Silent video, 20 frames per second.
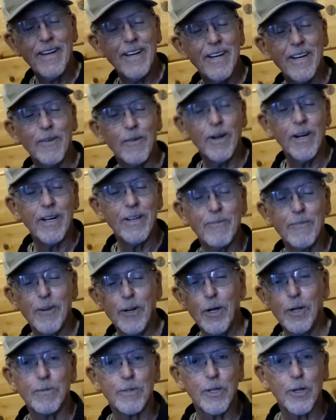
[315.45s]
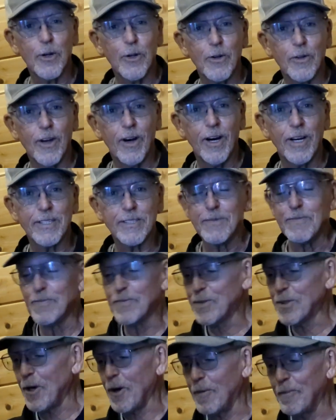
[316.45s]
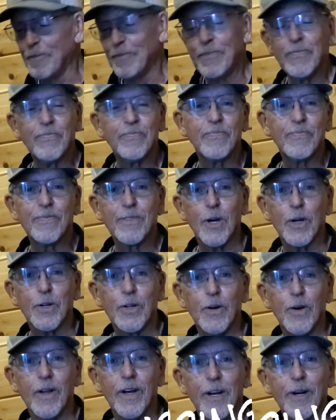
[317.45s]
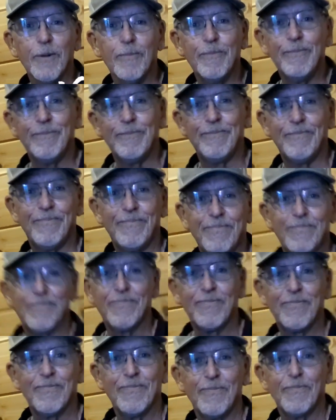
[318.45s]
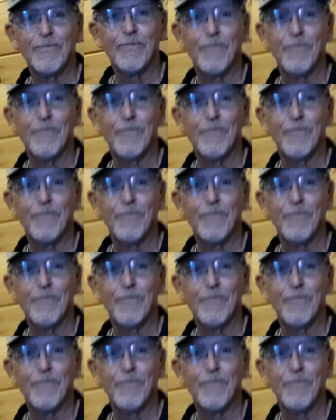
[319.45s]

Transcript: Anyway, very obscure thoughts. So, talk to y'all later.